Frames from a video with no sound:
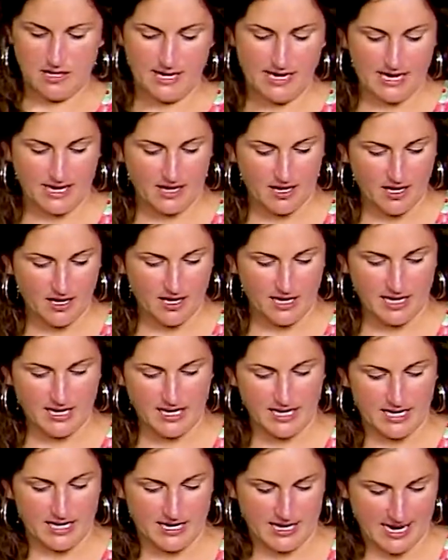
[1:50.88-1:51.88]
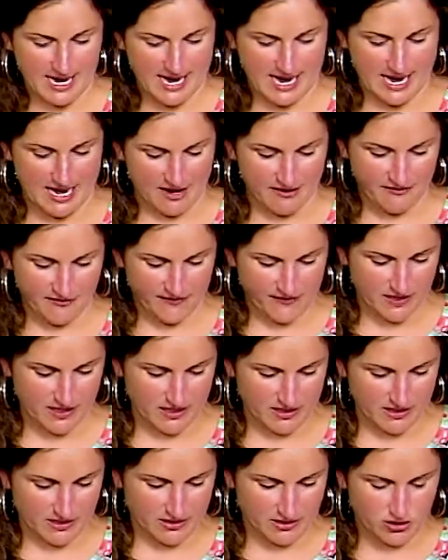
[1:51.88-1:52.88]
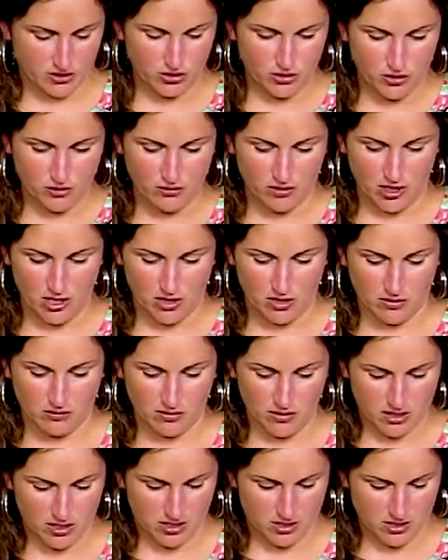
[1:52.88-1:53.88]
and cut it in half because it's too long.